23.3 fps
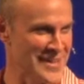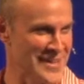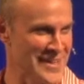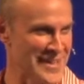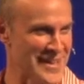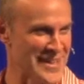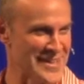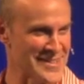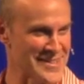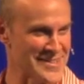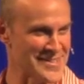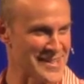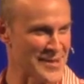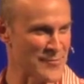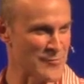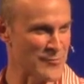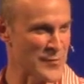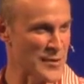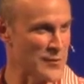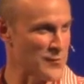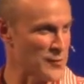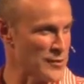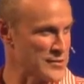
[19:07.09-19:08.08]
And
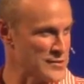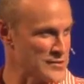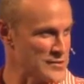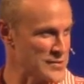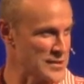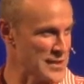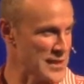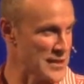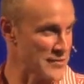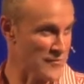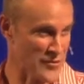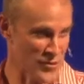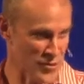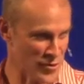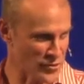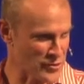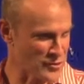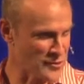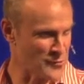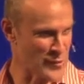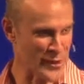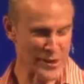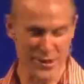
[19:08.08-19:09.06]
we want to encourage, if you're not
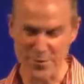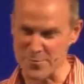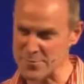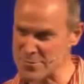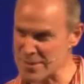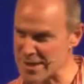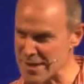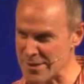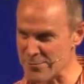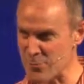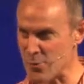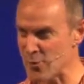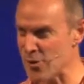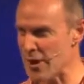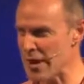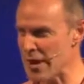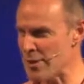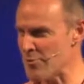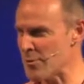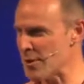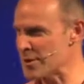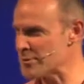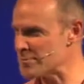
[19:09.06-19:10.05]
on the welcome team or a
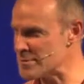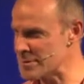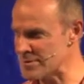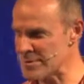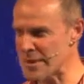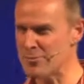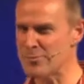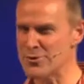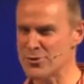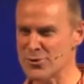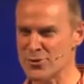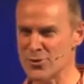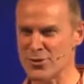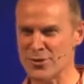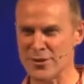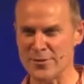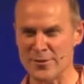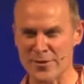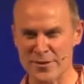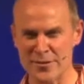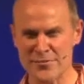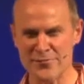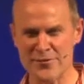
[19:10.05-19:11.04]
welcome team, come and join them.
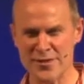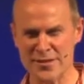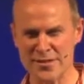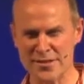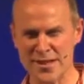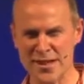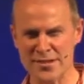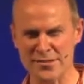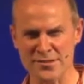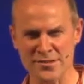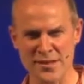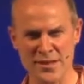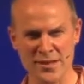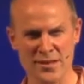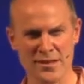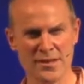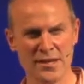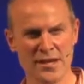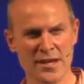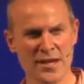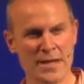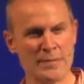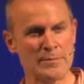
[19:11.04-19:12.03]
That's fantastic.
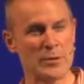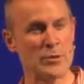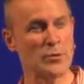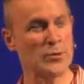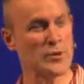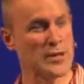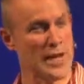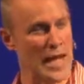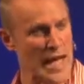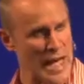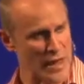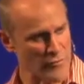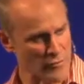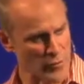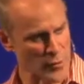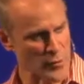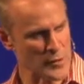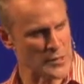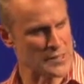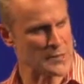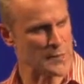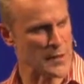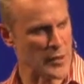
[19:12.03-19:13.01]
But we want
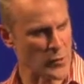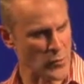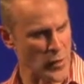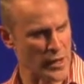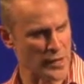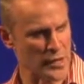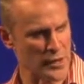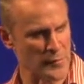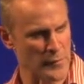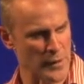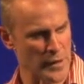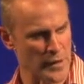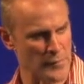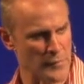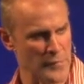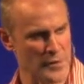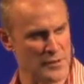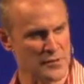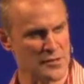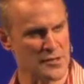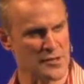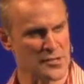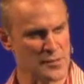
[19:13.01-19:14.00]
everyone to be a welcomer,
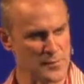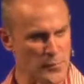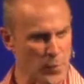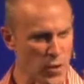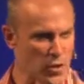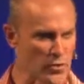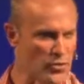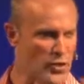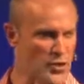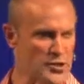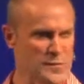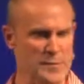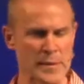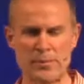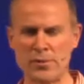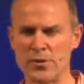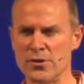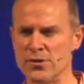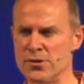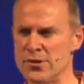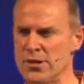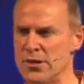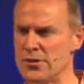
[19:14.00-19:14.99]
to spot those people
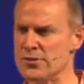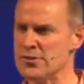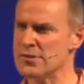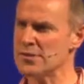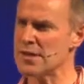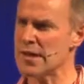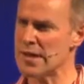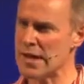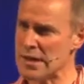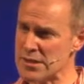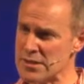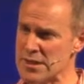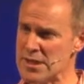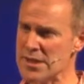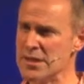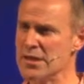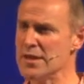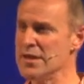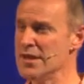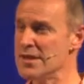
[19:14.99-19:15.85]
who are new, to say, actually,